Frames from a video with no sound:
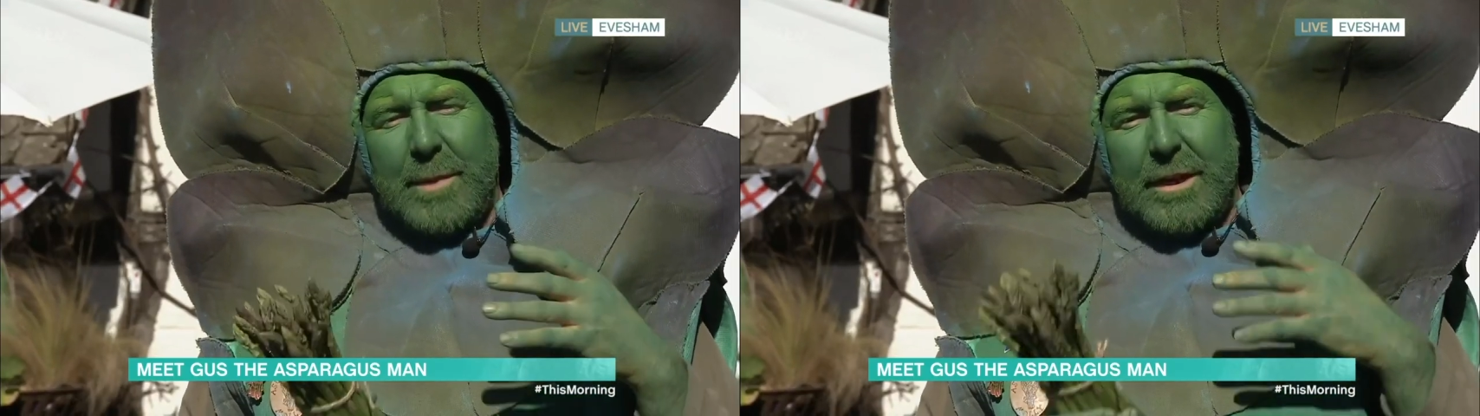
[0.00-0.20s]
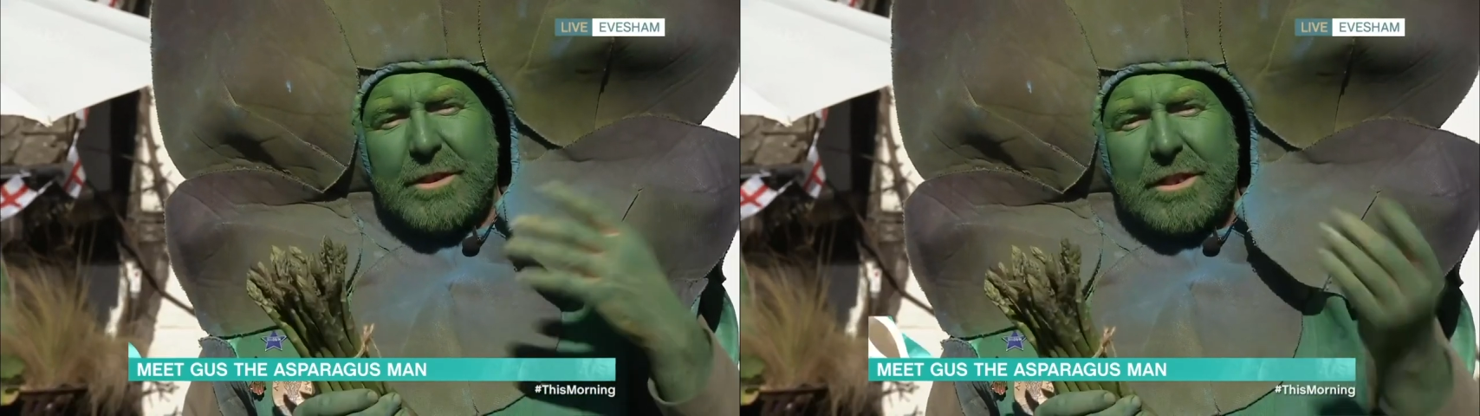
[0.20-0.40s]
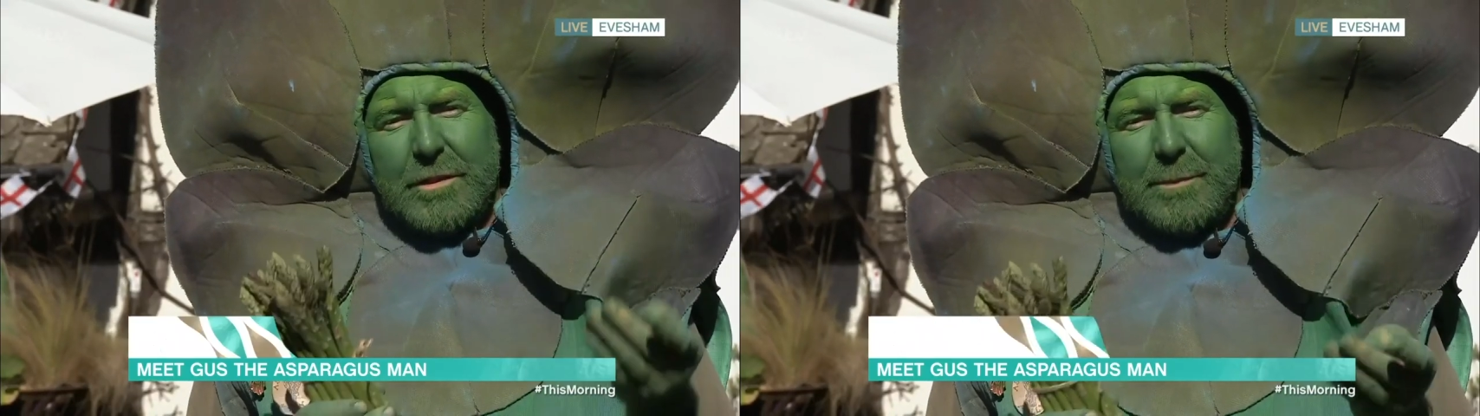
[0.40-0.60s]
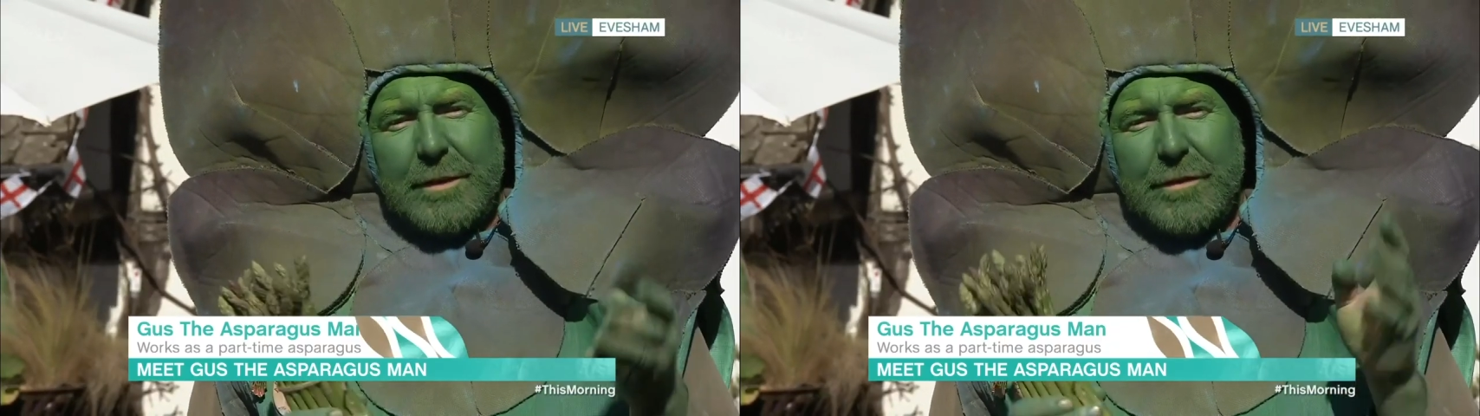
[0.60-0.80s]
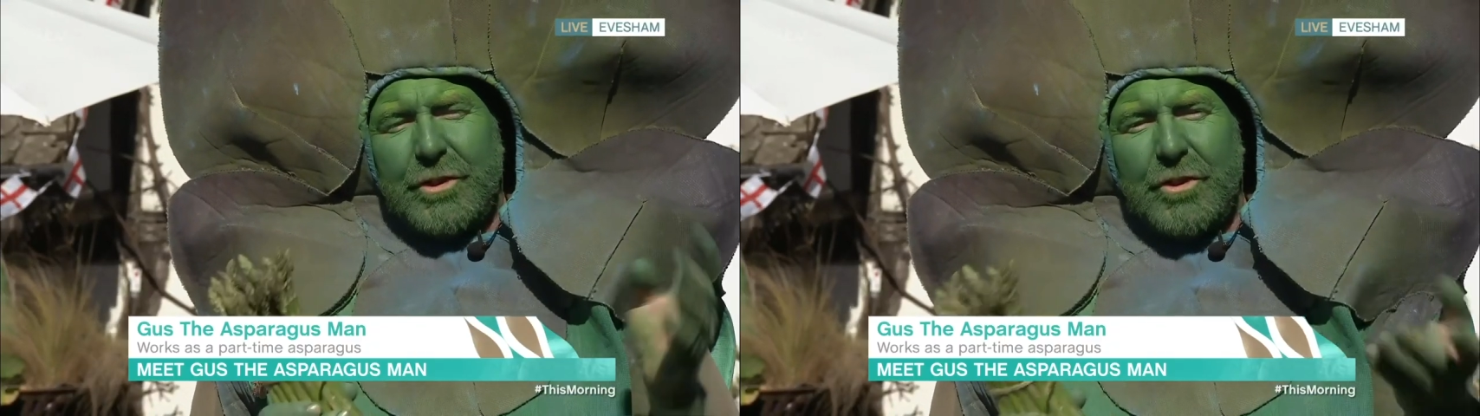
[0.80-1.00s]
because it's a bit
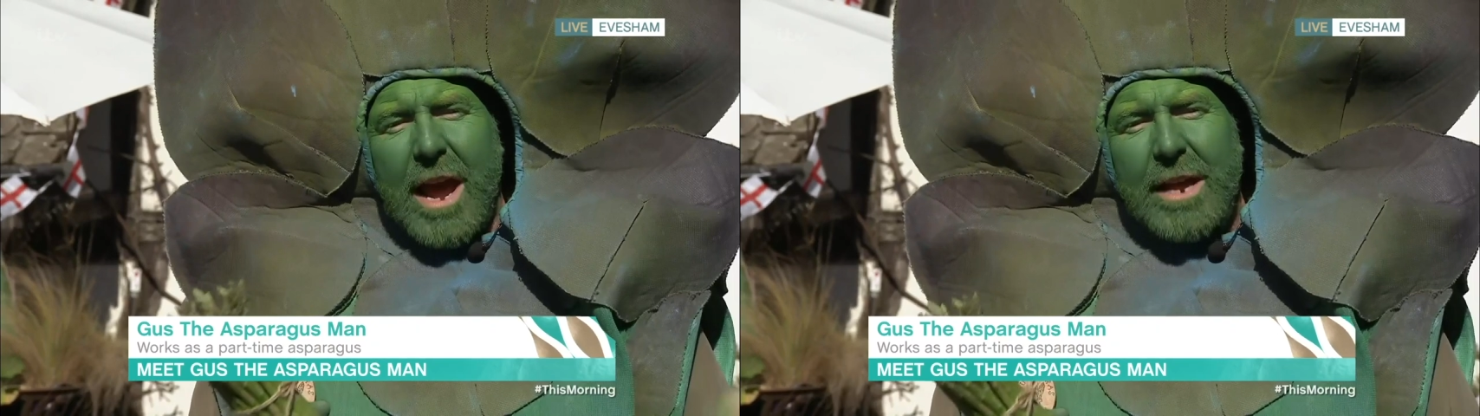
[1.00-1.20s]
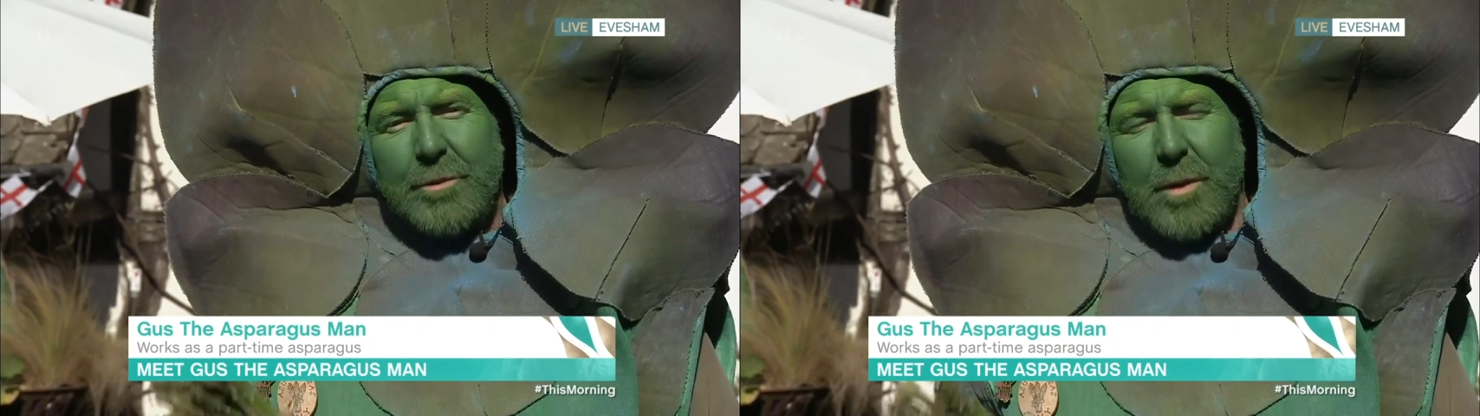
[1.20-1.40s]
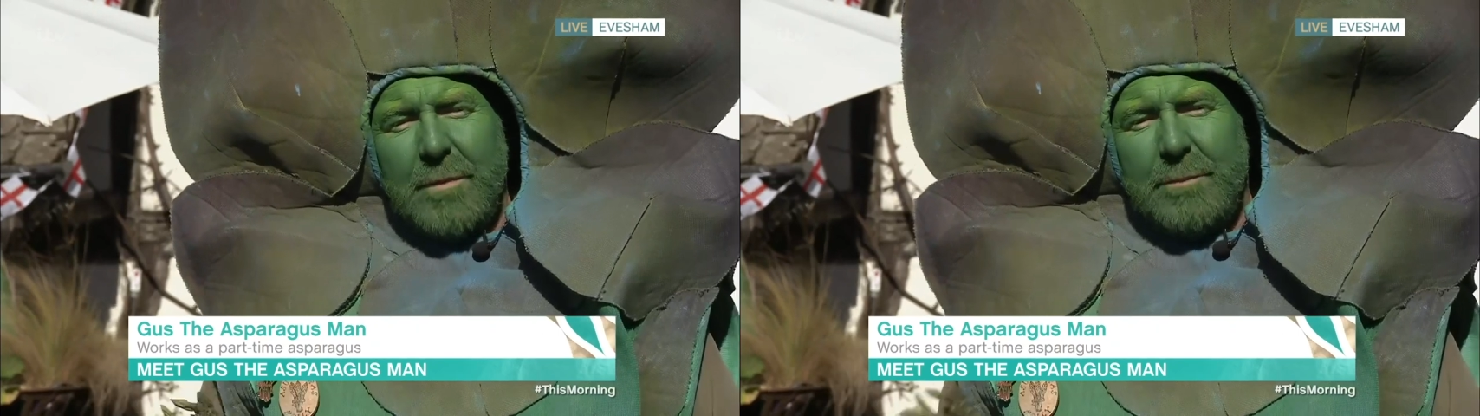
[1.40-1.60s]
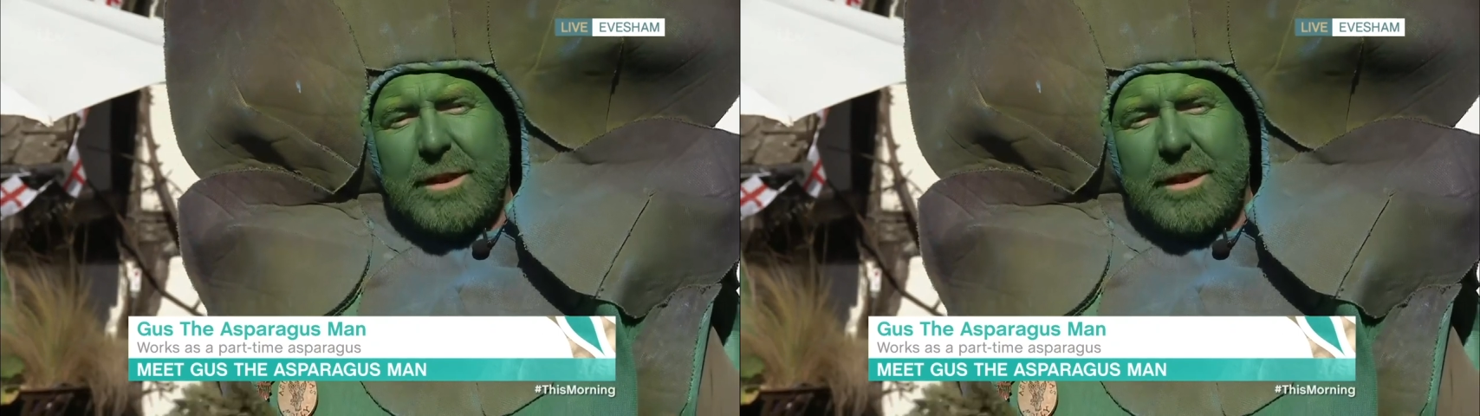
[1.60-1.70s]
of a strange one